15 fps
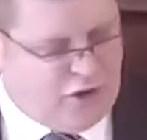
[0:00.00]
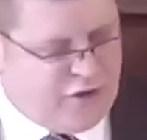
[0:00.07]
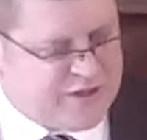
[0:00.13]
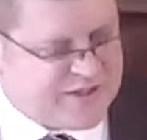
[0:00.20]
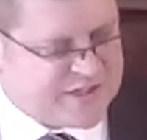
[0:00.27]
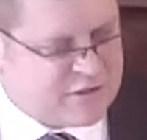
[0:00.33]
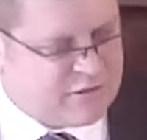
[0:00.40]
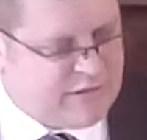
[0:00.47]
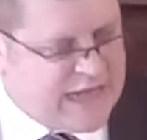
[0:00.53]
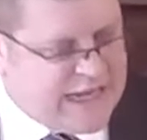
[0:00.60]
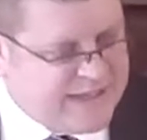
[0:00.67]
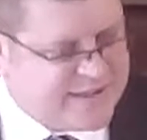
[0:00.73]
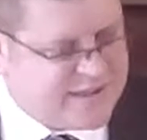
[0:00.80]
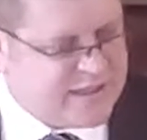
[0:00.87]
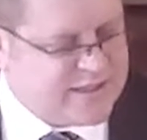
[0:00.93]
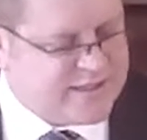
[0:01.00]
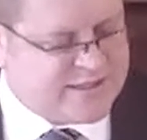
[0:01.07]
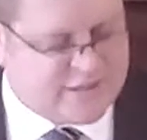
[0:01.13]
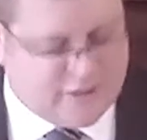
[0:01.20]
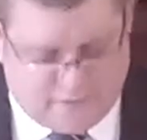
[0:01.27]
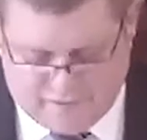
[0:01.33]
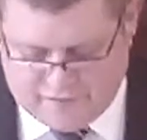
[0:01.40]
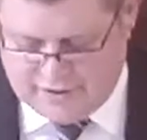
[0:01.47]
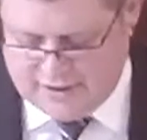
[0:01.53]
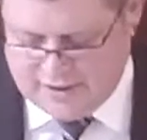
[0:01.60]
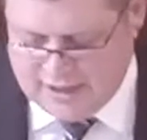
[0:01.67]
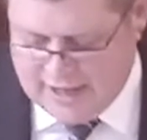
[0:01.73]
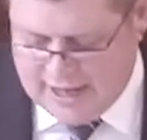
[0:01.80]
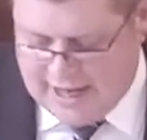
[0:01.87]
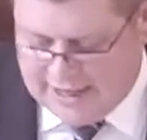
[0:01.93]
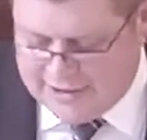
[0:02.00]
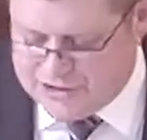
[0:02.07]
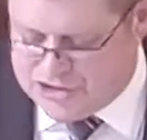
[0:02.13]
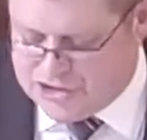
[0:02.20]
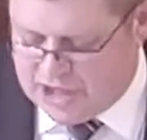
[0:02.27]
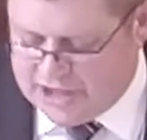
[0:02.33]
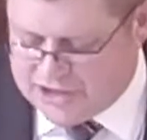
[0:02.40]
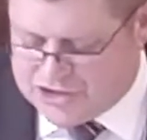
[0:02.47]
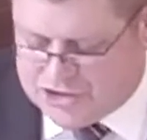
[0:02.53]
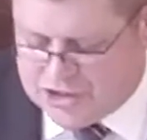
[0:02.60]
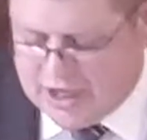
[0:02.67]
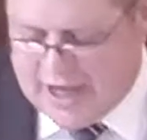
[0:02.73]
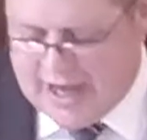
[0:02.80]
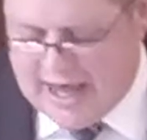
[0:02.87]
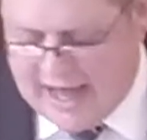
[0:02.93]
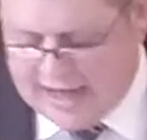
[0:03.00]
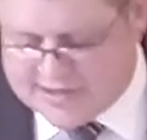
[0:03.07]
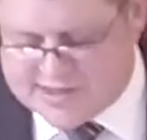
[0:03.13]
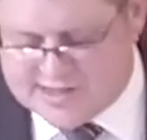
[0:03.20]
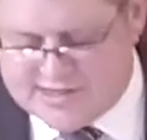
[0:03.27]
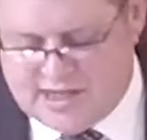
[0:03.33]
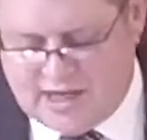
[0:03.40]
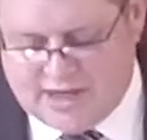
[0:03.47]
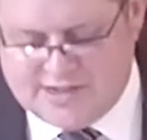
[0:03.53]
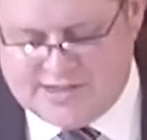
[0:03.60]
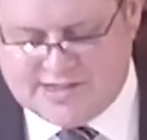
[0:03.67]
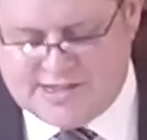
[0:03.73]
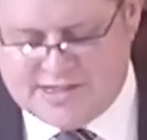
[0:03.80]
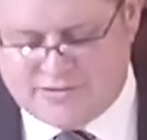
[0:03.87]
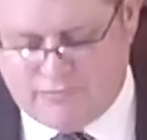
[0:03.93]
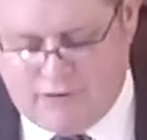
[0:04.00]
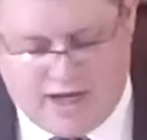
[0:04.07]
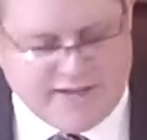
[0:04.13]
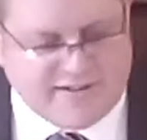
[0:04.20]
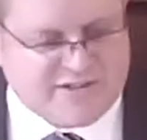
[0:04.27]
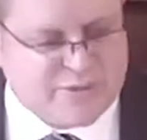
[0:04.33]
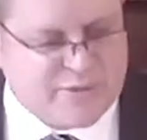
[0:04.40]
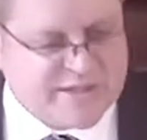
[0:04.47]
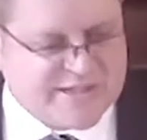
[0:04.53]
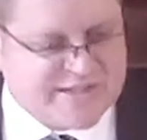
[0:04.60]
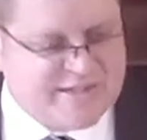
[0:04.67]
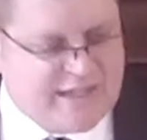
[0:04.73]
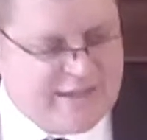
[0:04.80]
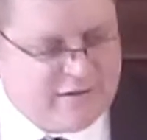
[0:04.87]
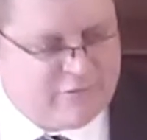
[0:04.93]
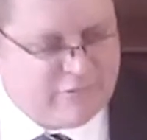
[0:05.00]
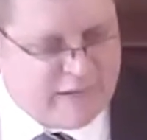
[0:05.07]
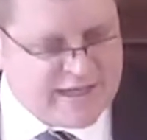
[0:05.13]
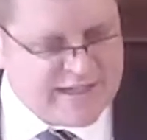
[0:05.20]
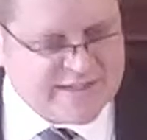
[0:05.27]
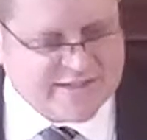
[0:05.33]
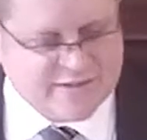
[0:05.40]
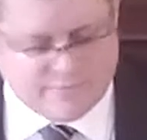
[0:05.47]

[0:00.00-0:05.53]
as creator, sovereign, and judge, exercises his right to extend grace and